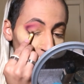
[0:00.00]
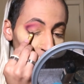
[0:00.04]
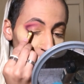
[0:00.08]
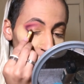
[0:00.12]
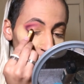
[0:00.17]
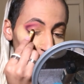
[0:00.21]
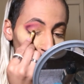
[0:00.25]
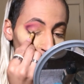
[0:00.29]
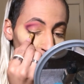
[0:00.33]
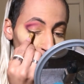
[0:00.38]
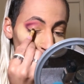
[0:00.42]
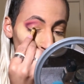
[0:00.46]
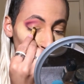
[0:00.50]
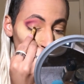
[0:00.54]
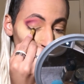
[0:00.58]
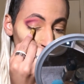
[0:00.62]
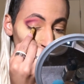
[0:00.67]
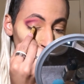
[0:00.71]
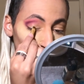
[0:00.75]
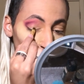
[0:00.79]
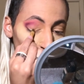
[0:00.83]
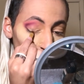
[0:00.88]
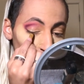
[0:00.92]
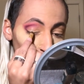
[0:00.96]
how that
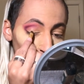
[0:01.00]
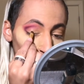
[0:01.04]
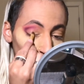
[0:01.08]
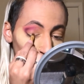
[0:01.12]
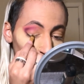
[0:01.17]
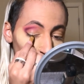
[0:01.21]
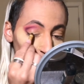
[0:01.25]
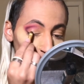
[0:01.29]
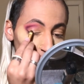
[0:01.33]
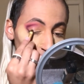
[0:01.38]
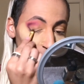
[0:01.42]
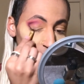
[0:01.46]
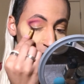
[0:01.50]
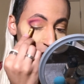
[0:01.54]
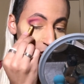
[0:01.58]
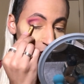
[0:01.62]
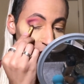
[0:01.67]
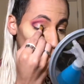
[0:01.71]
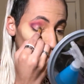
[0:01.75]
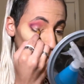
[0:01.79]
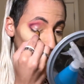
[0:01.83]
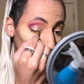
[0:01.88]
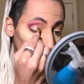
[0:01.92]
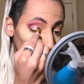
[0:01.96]
sticks.
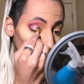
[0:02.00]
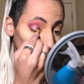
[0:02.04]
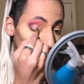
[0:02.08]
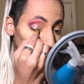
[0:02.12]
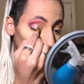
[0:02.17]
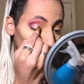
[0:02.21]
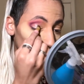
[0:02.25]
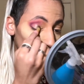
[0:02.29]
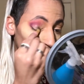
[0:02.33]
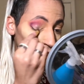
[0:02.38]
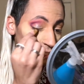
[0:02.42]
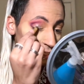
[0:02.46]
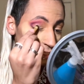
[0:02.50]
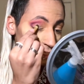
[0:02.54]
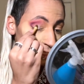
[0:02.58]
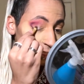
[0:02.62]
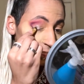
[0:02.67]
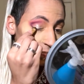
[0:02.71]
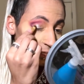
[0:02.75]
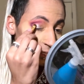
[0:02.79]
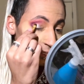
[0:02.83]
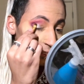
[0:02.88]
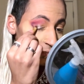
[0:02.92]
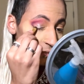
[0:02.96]
Okay, I
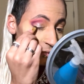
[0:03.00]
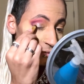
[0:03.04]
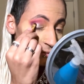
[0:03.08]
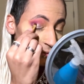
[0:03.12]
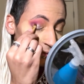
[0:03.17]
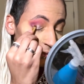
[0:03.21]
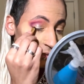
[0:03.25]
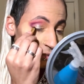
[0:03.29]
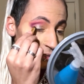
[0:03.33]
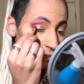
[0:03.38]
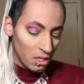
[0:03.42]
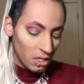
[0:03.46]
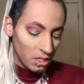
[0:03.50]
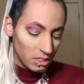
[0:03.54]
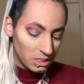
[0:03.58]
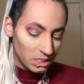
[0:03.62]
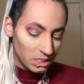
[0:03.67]
see you. It's